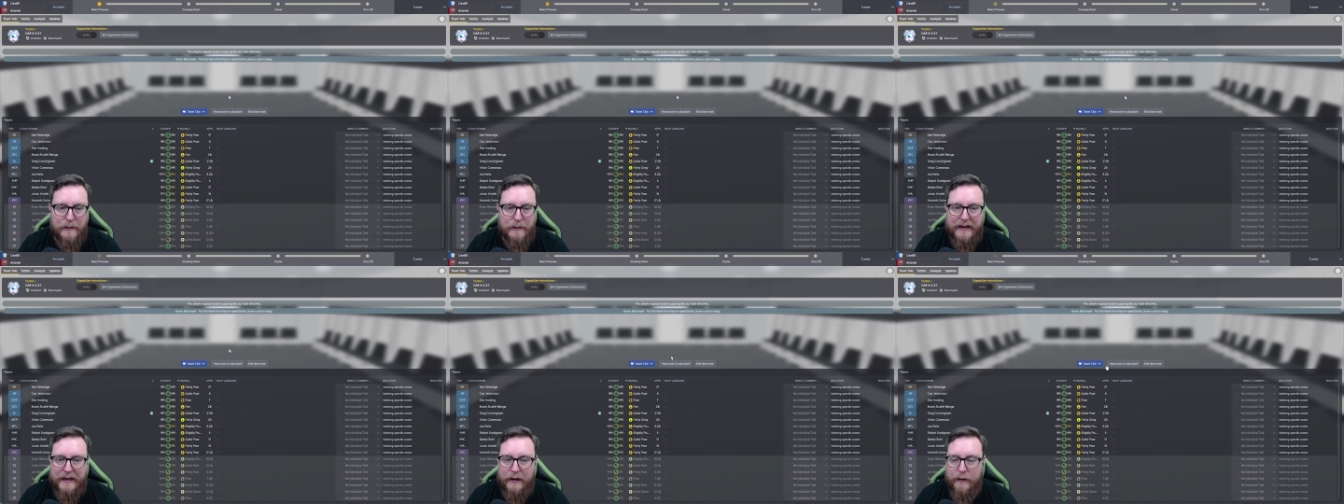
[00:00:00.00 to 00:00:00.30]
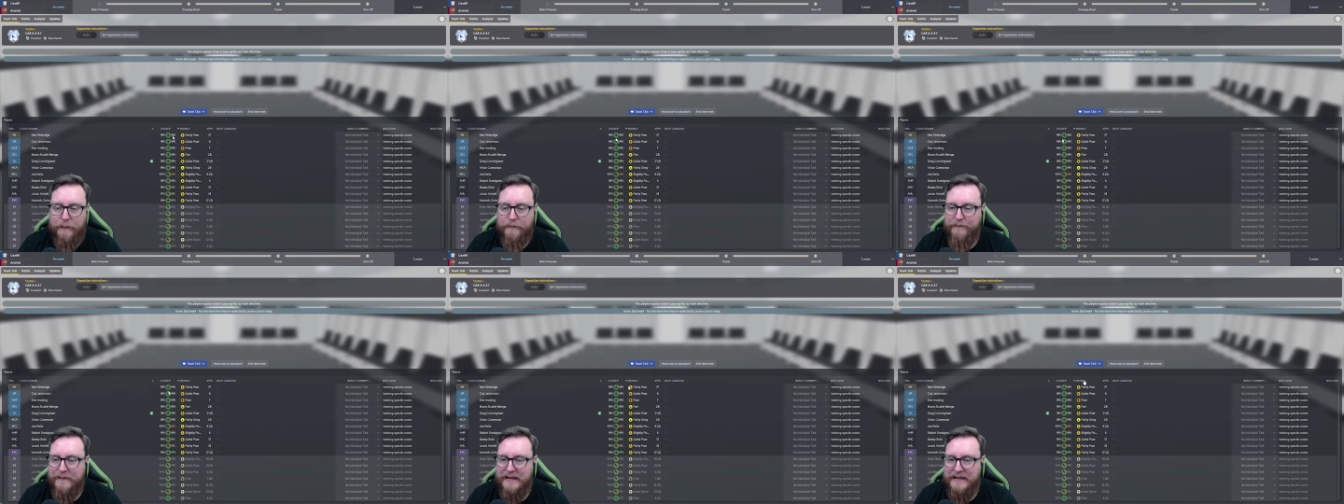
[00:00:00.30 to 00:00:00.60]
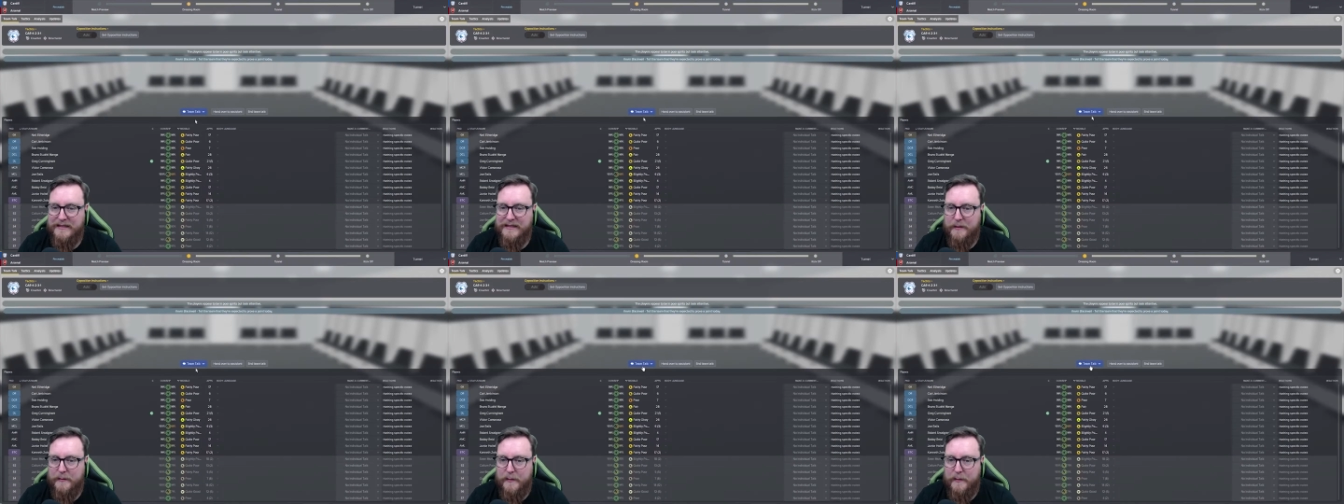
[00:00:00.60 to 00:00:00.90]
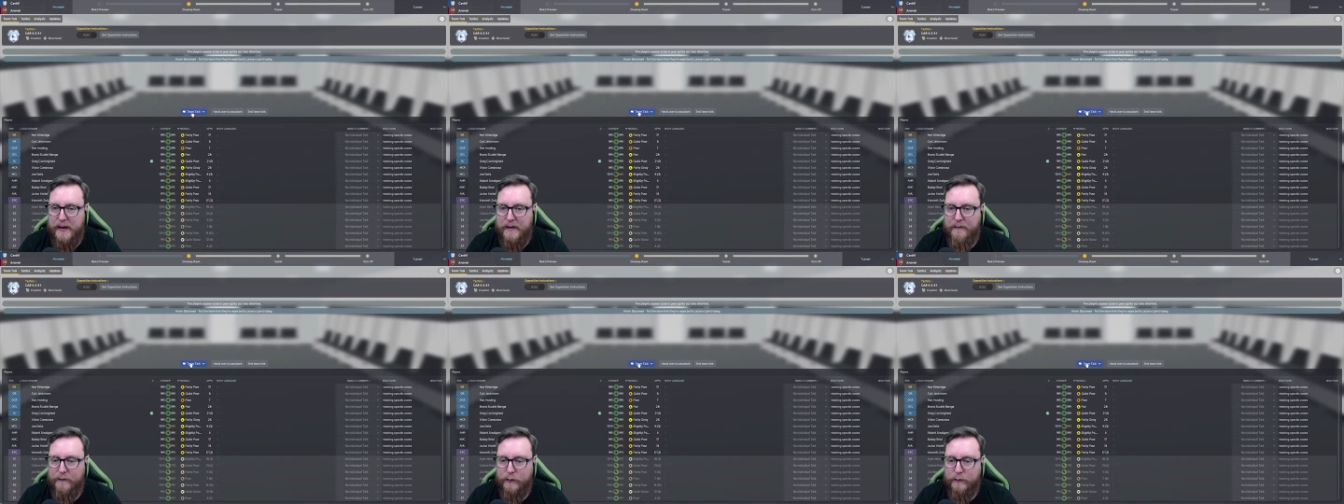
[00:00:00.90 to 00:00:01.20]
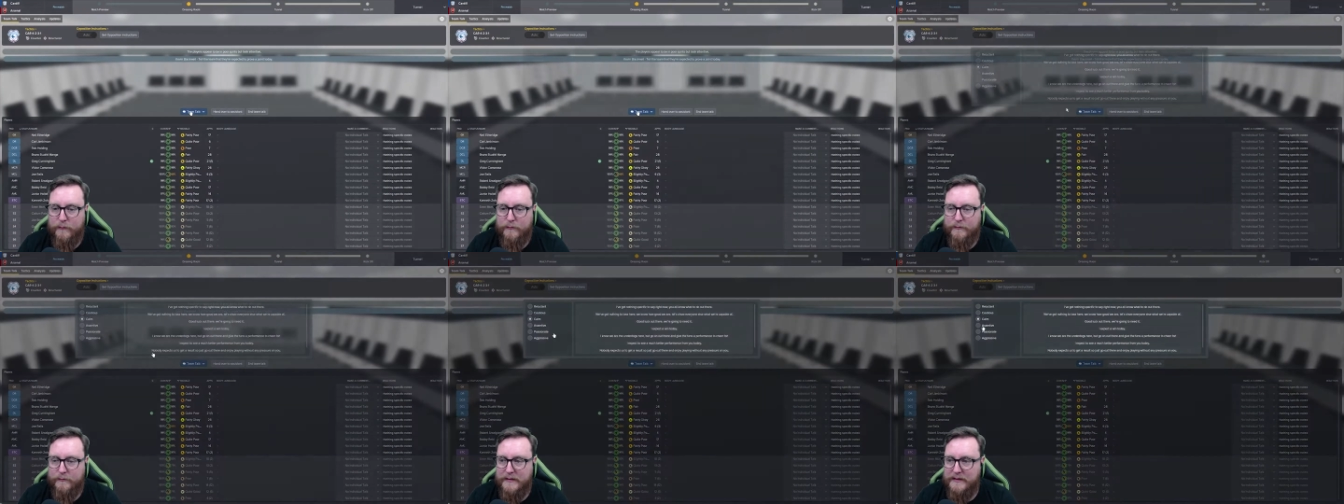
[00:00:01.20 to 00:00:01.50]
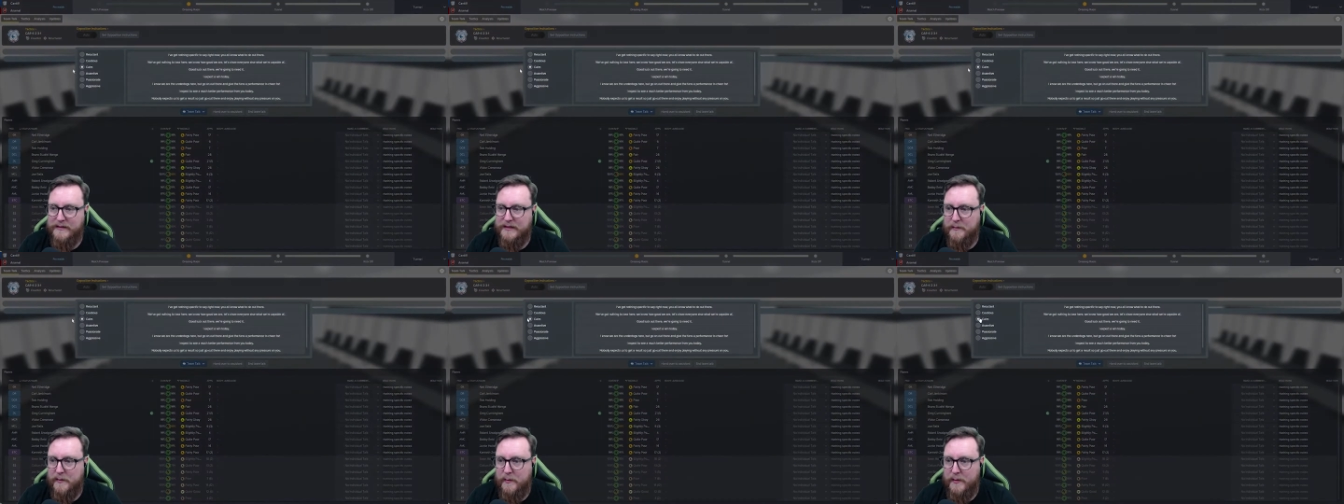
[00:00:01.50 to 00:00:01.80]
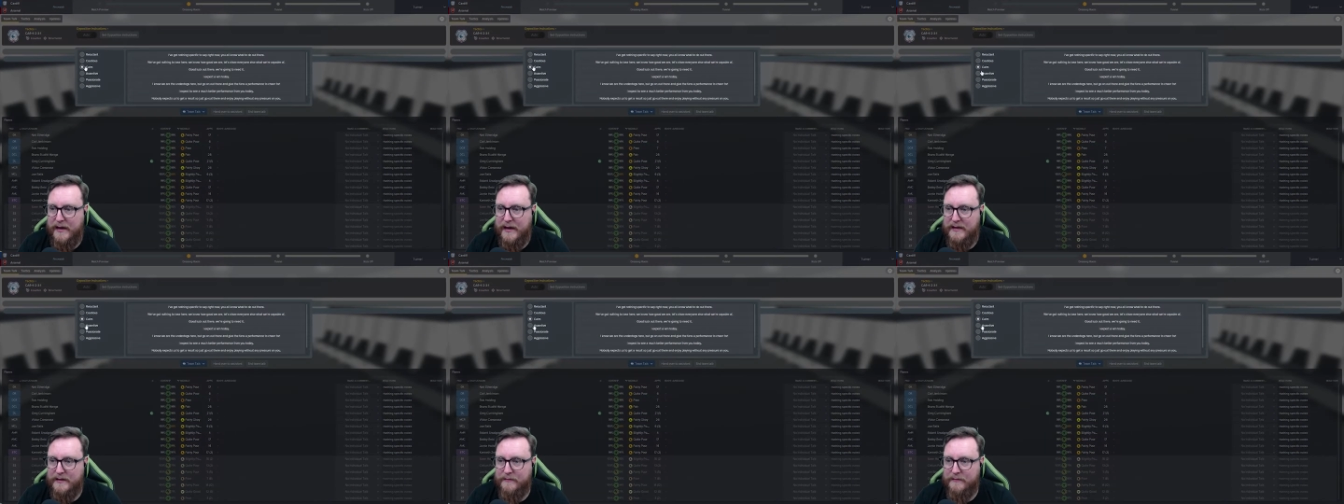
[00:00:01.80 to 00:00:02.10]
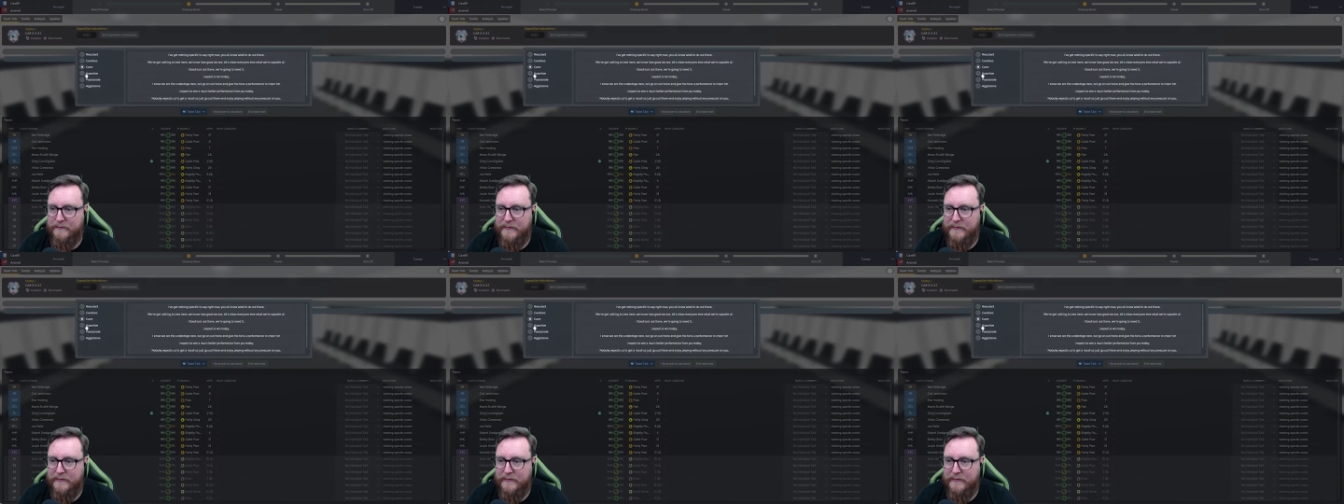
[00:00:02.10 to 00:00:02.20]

go. It's going to be painful. It's going to be bad.